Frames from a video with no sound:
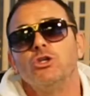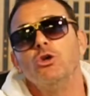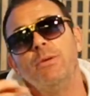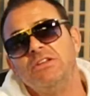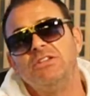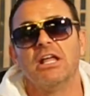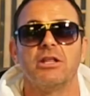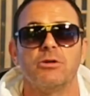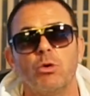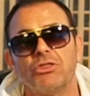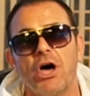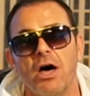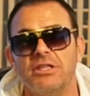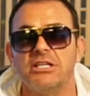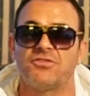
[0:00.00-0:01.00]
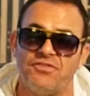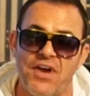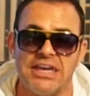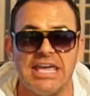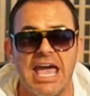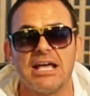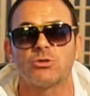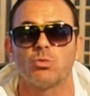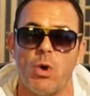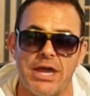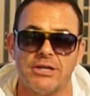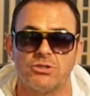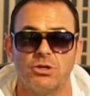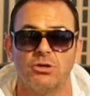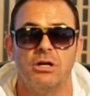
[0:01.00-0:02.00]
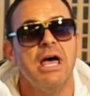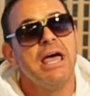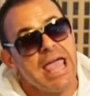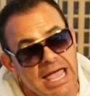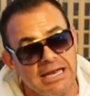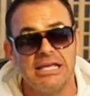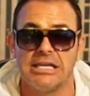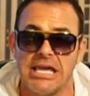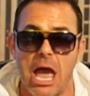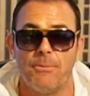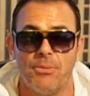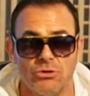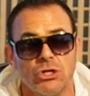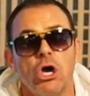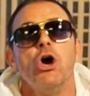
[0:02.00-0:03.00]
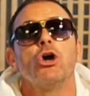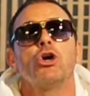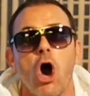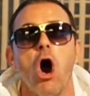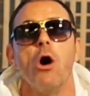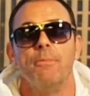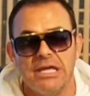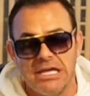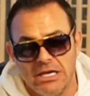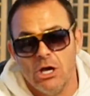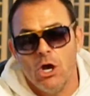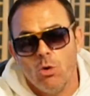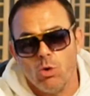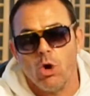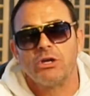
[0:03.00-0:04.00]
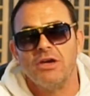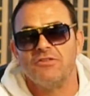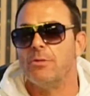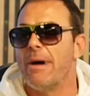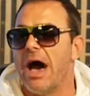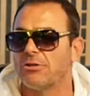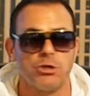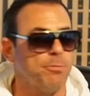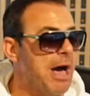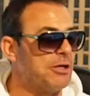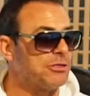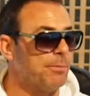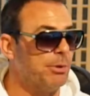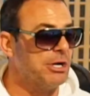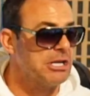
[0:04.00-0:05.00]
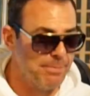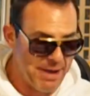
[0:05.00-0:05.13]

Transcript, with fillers: You've been dealing with all these fake ass wankster handicappers. Call me. We'll give you mouth to mouth and bring you